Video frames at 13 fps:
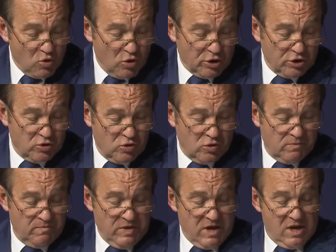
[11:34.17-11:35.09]
This
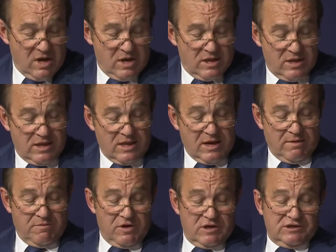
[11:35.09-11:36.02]
tram will
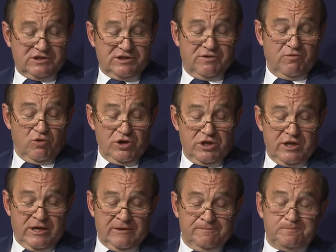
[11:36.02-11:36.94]
help people to
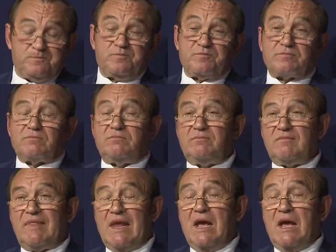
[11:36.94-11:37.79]
commute across the city.